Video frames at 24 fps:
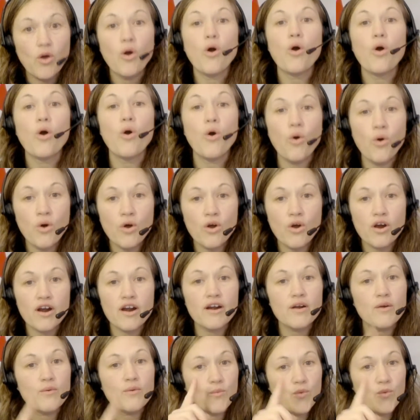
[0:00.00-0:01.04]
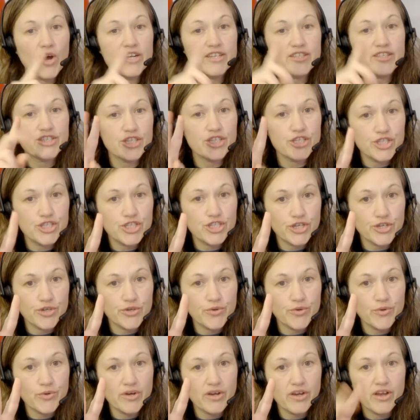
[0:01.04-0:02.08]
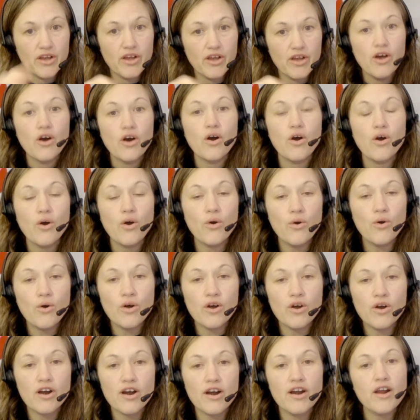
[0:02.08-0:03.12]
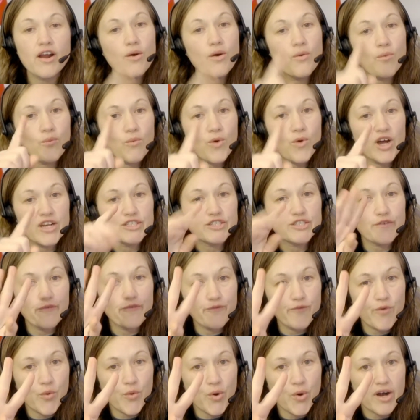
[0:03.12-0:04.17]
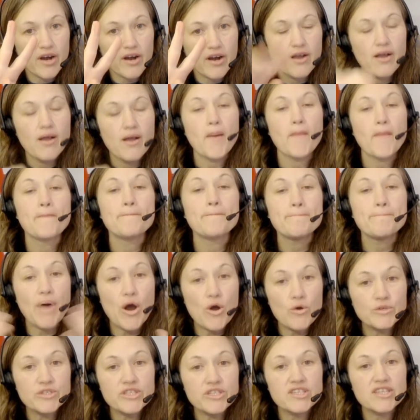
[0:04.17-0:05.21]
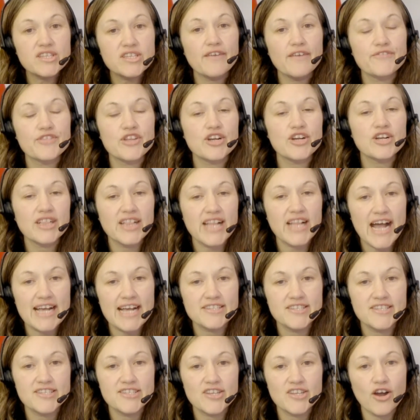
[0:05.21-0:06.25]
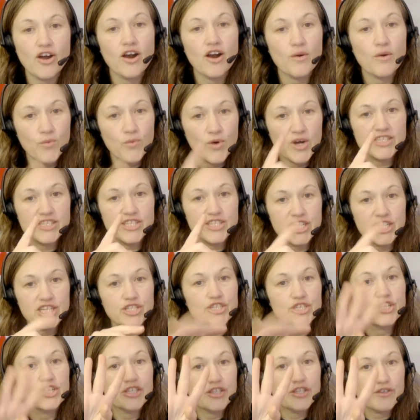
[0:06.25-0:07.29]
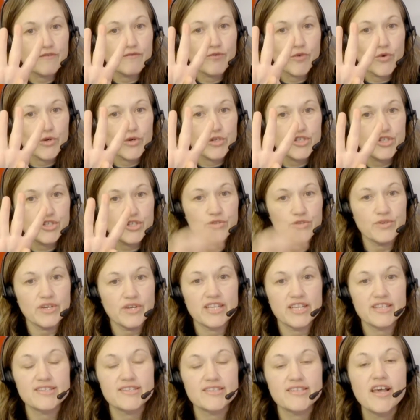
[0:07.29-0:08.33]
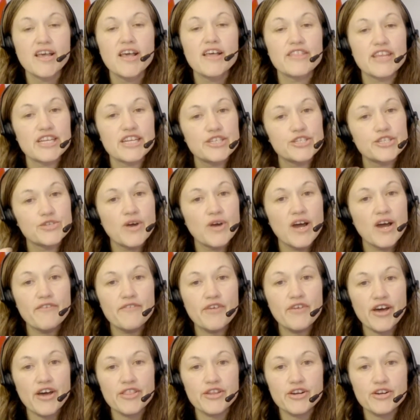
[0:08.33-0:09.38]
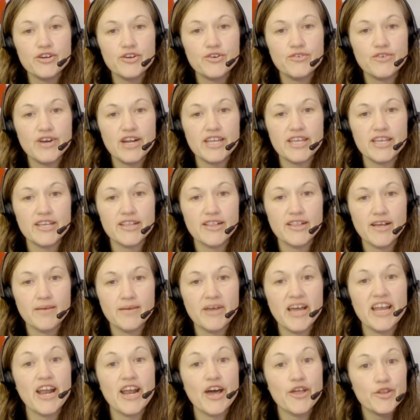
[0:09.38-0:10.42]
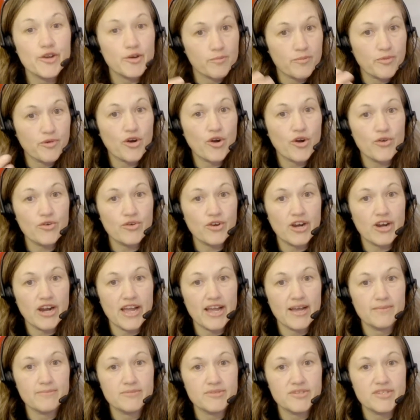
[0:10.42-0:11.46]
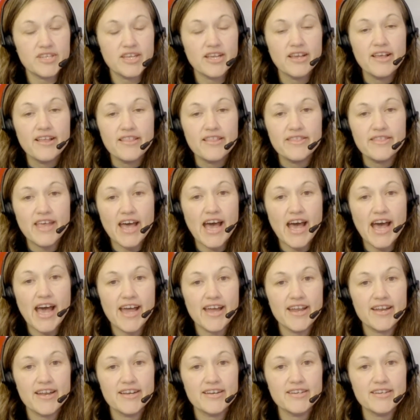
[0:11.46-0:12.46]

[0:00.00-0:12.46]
or 1-to-2, or 1-to-4. Most of their classes are one teacher to 4 students. They do have other curriculum and other programs that